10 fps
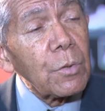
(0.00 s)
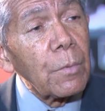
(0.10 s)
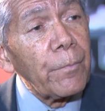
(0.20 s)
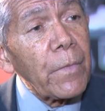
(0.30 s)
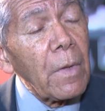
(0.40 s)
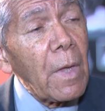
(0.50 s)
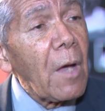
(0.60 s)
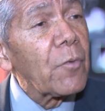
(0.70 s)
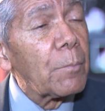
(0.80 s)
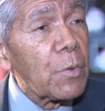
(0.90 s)
to
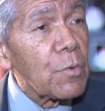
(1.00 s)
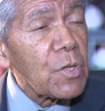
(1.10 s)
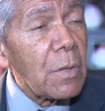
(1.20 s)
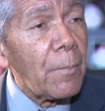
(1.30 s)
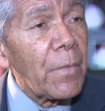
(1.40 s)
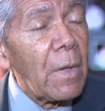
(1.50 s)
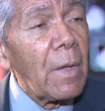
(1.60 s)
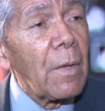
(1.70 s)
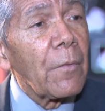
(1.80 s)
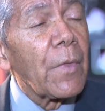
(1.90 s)
have a museum
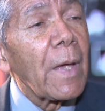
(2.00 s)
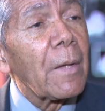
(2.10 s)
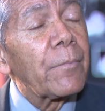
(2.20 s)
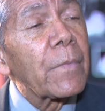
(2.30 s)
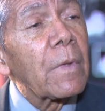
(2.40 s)
that